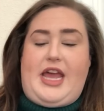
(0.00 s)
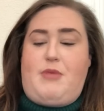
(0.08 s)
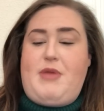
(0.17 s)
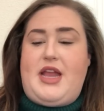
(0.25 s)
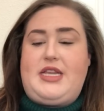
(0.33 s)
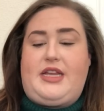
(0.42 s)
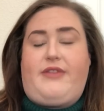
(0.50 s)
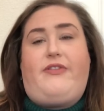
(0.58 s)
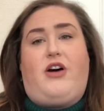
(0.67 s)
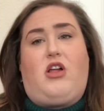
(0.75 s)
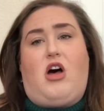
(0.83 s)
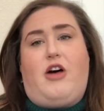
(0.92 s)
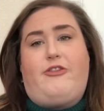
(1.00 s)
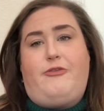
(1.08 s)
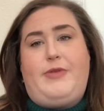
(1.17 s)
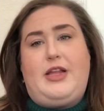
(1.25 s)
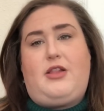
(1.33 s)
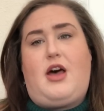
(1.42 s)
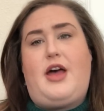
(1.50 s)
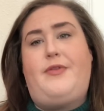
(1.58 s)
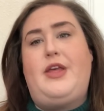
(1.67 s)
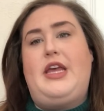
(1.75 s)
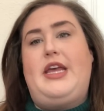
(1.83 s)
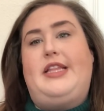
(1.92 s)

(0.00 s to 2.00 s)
headbands like fall off of me a lot.